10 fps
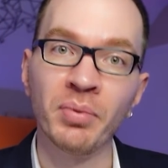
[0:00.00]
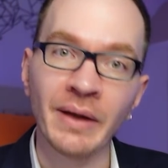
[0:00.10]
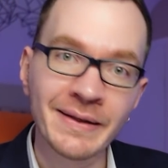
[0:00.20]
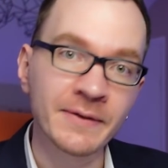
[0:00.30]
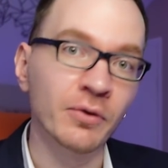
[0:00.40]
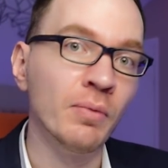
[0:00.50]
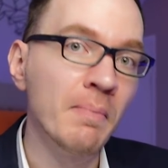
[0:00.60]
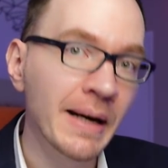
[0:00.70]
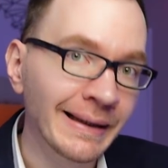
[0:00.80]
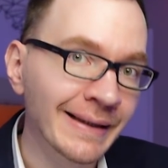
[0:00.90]
plus or
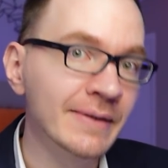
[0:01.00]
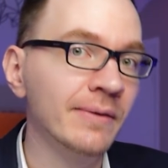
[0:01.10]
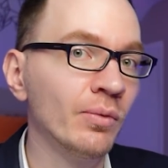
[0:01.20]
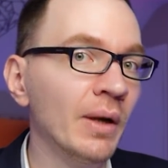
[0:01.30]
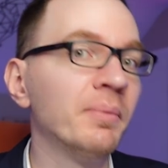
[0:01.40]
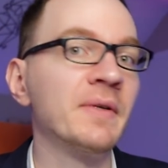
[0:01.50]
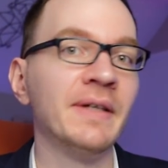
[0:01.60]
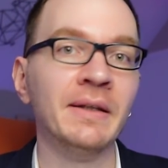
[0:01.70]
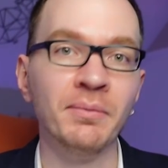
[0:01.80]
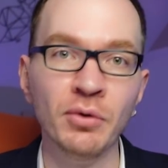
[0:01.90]
minus
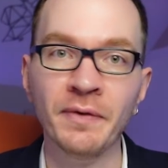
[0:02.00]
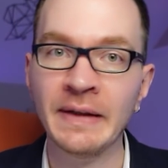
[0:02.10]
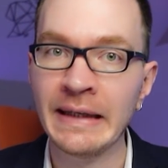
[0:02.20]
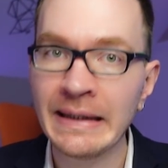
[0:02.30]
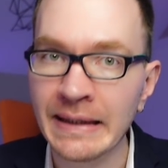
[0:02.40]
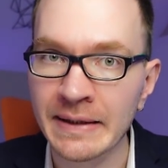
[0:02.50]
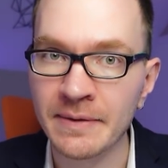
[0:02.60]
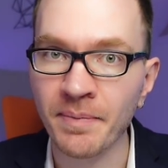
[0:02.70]
1% move in the index,